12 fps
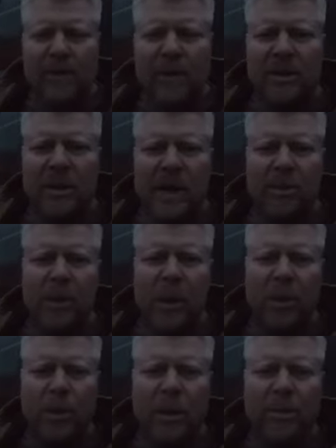The same
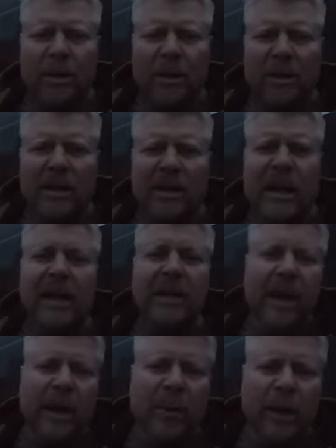way women
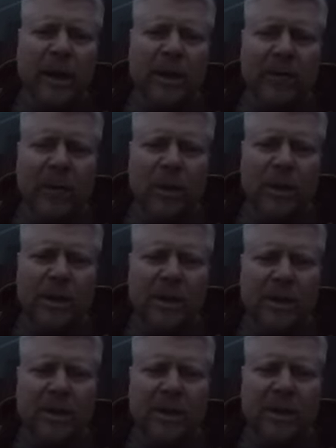decided they wanted
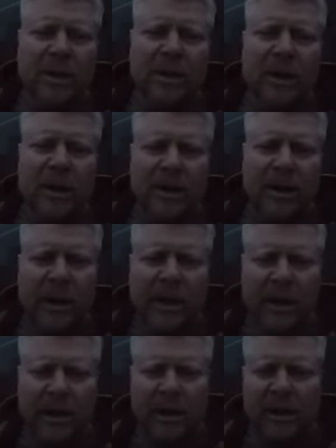divorces and that they
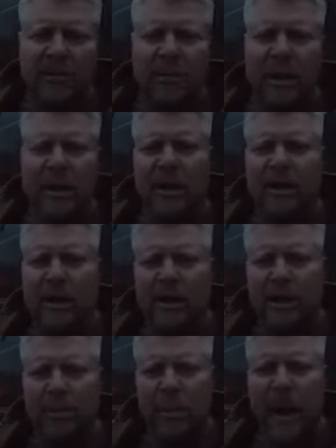could leave men and
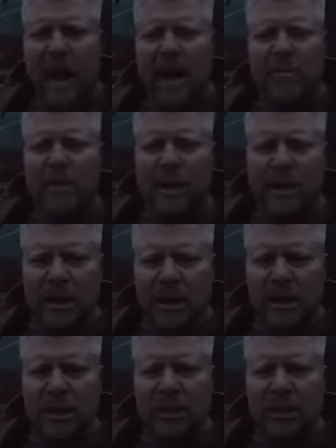then demand men
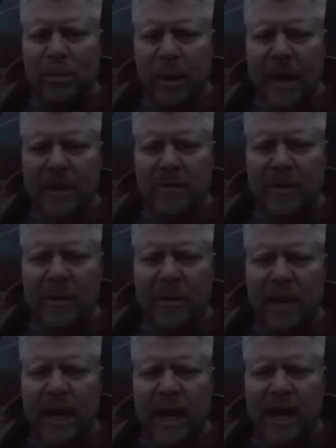continue to pay for
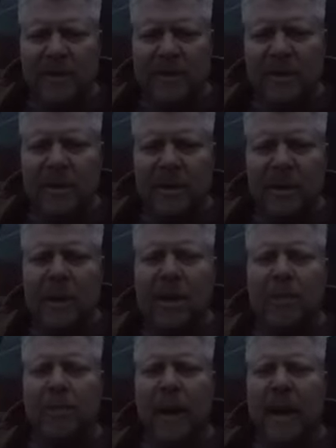their lives,
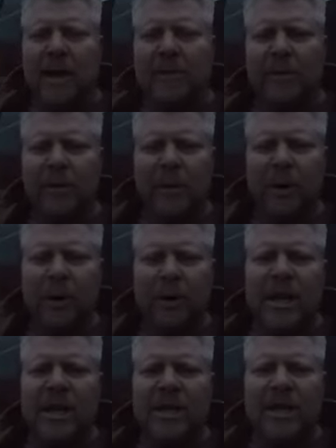pay for
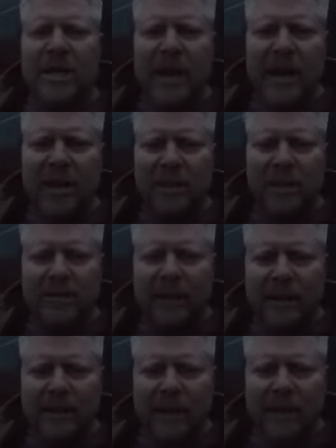their standard of
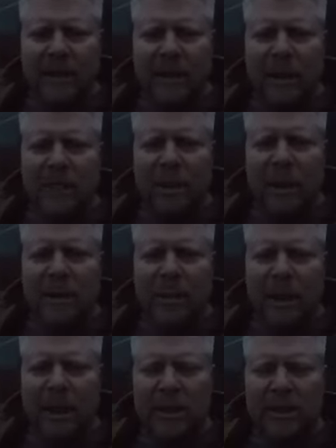living that they've become
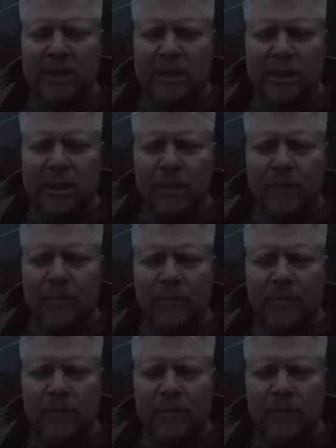accustomed to,